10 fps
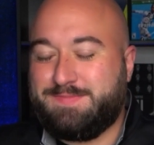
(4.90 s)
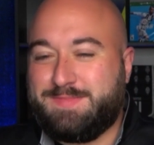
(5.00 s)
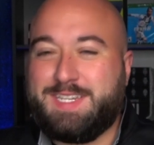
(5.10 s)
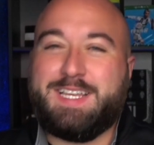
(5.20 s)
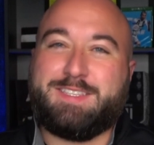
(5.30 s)

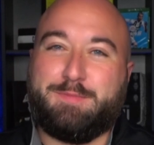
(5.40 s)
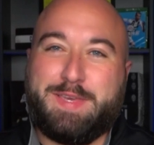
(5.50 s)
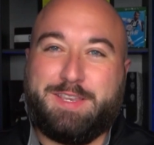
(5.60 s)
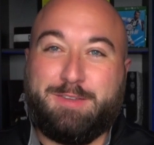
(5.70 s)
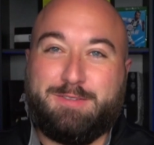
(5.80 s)
Today's going to be
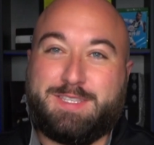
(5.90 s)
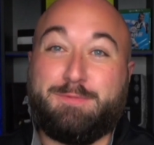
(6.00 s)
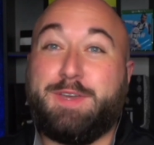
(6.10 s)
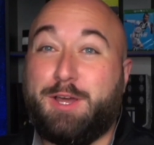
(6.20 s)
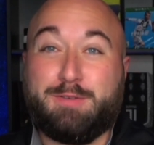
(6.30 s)
a doozy.
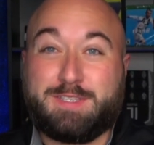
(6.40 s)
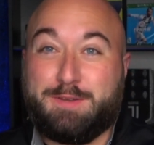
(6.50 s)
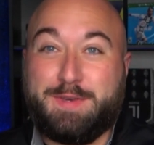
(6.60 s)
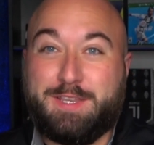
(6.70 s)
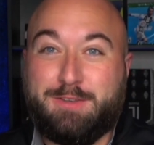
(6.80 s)
We know it's going to
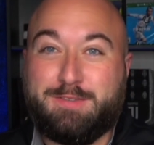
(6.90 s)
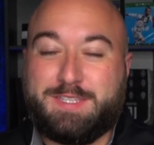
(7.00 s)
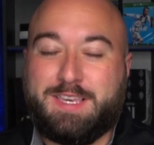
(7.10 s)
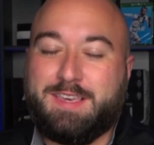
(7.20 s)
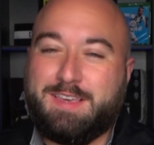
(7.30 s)
be a doozy.